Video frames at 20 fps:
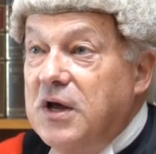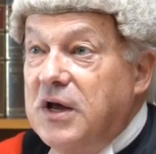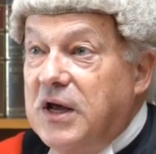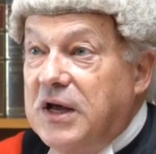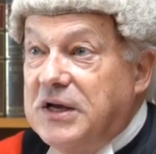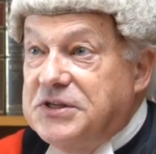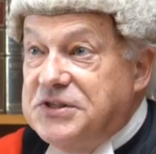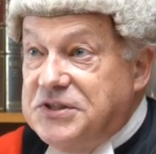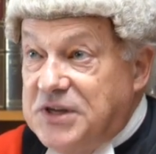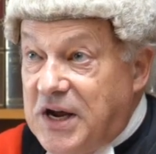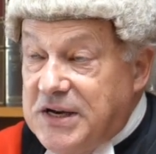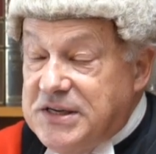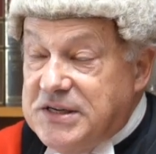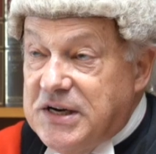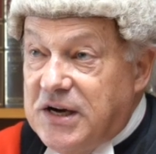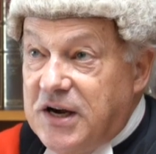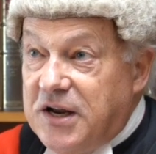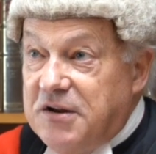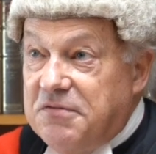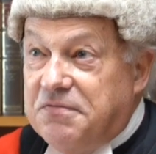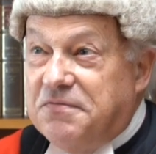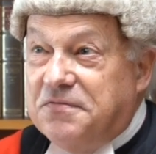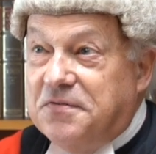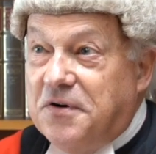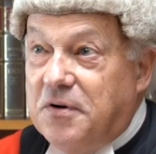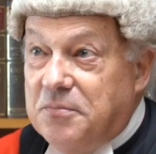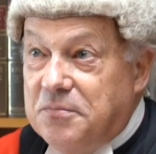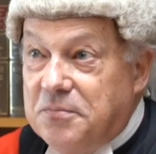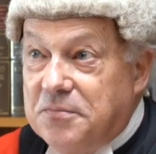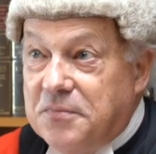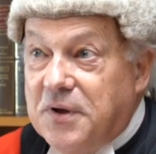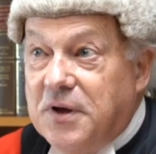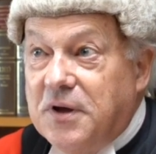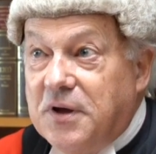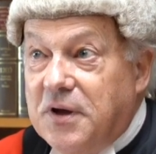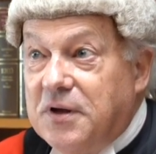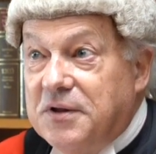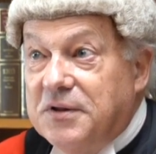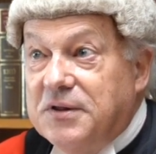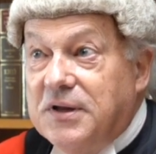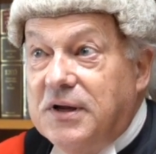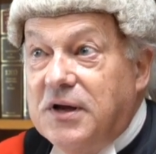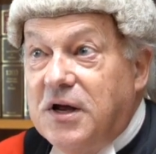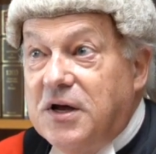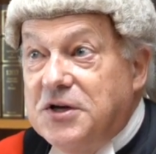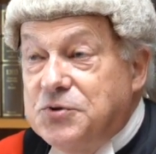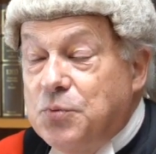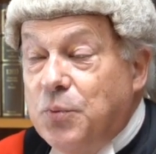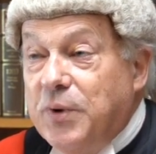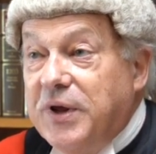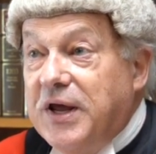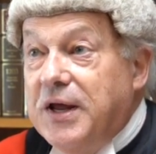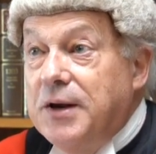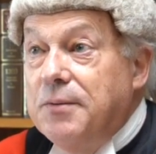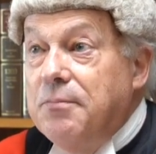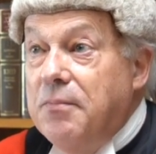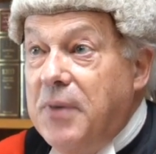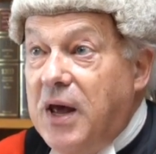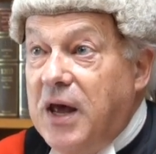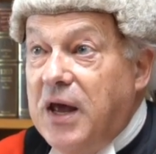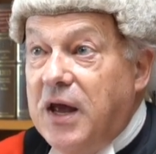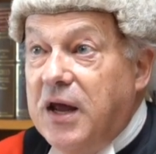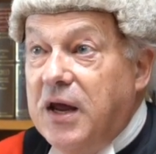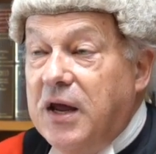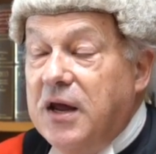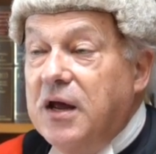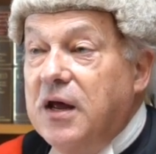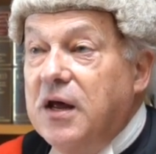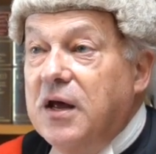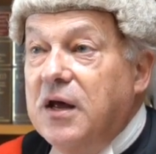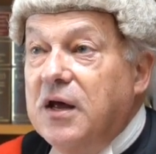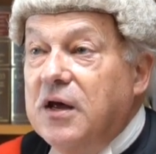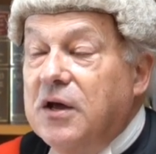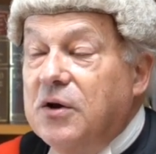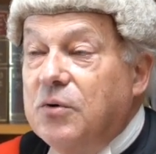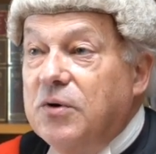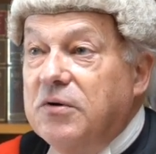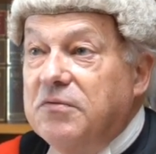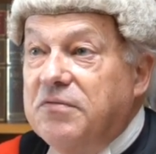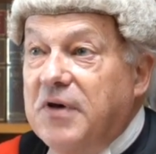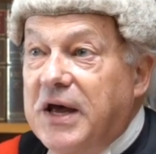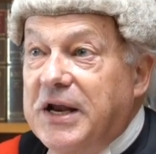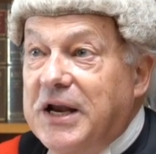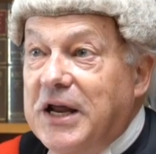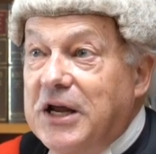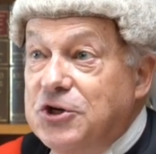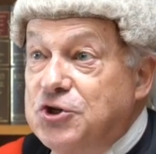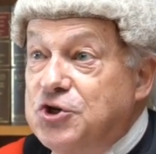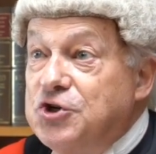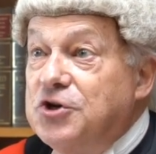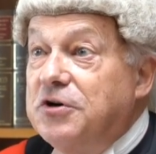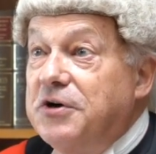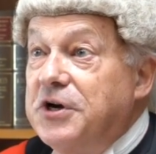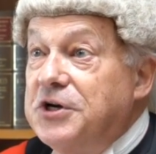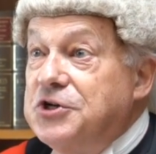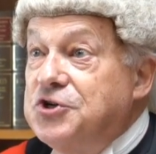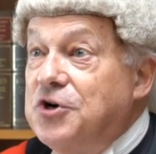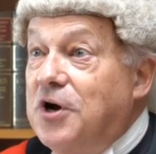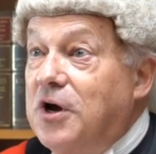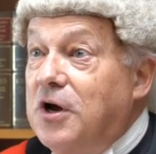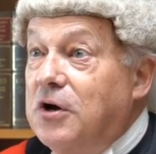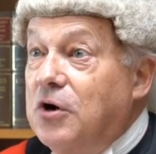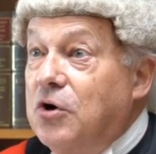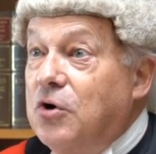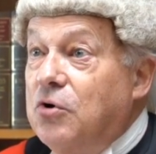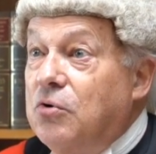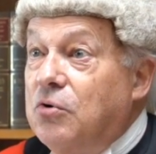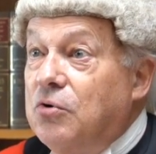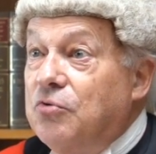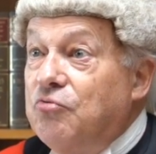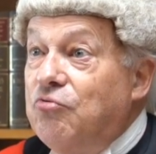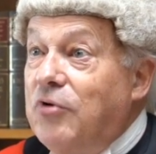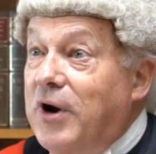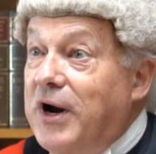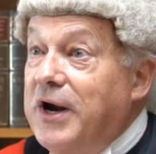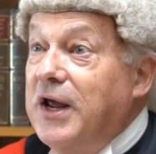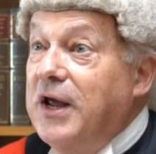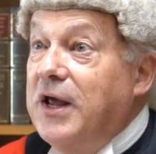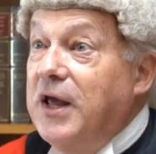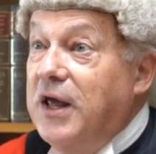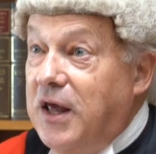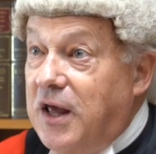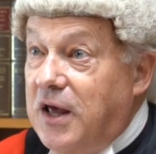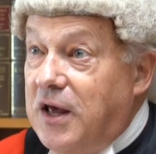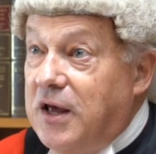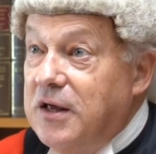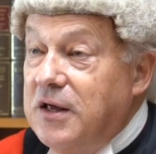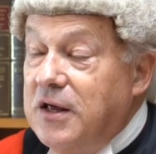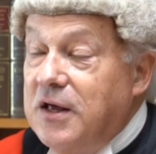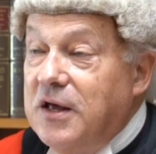Excitingly, from the last week in May, we've had a jury trial court running here.